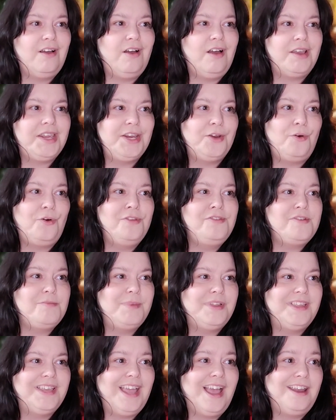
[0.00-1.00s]

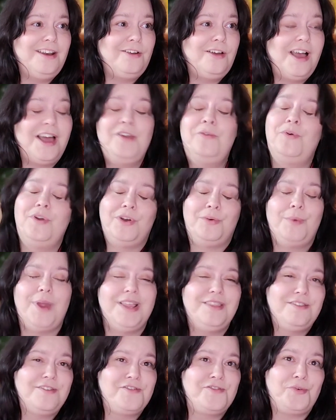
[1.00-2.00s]
ultimately I don't want to
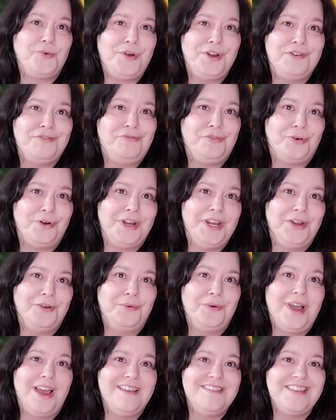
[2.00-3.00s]
write the story for
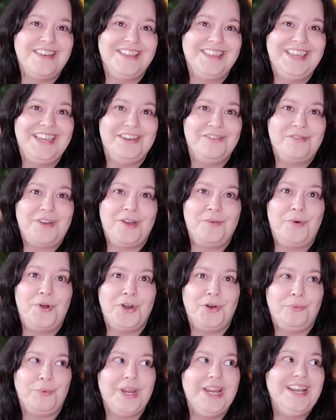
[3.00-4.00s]
you as I leave. I want
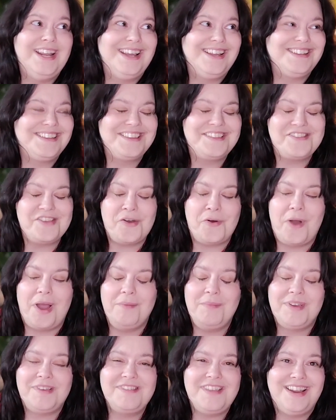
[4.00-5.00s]
to read it. So
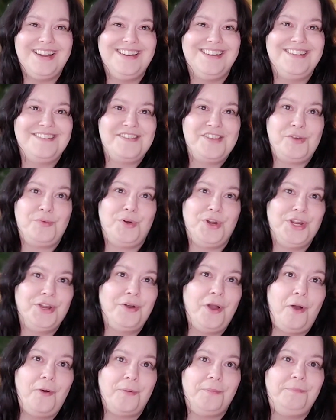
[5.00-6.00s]
I'm excited to see where you go.